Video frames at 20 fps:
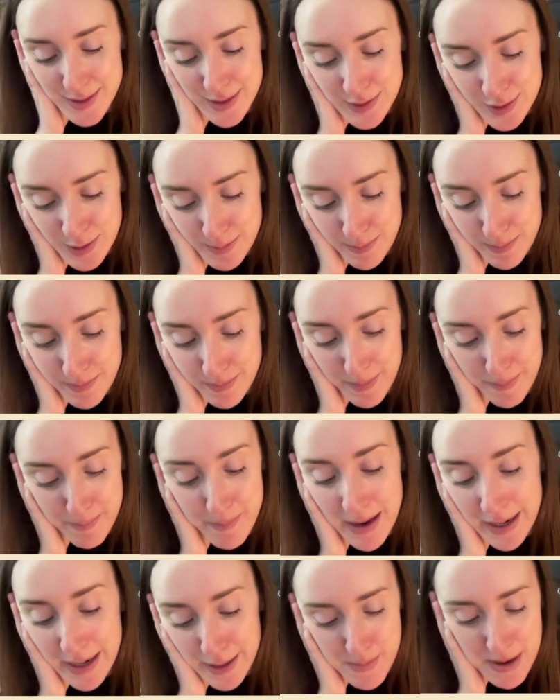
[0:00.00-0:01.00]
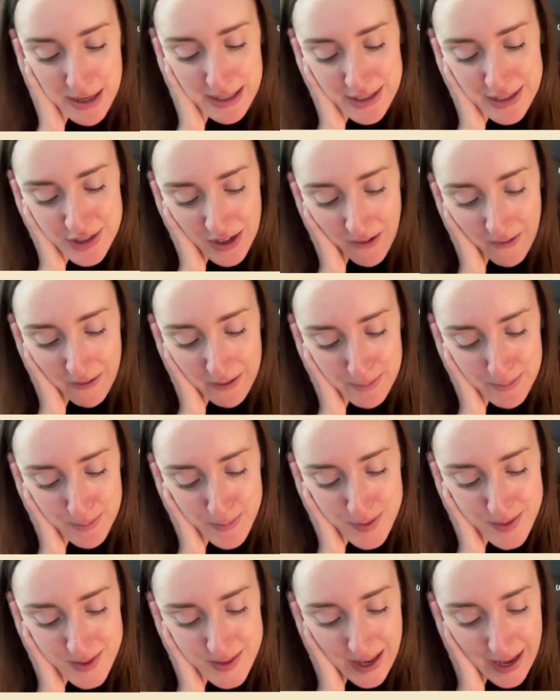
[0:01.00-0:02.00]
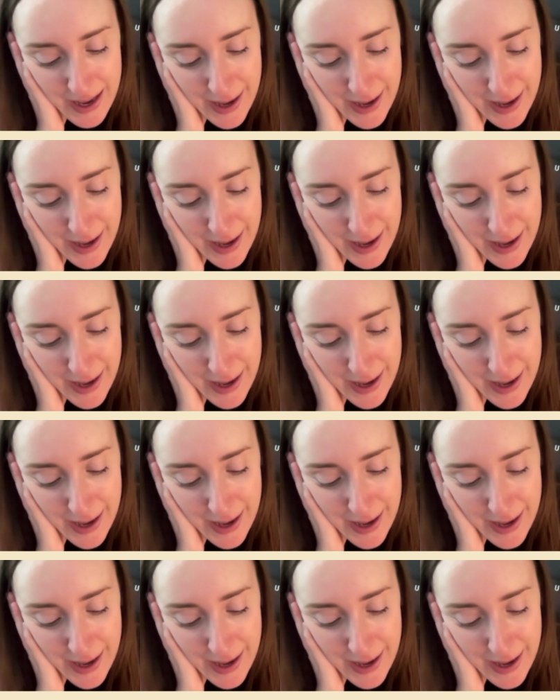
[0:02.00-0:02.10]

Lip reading: System many times,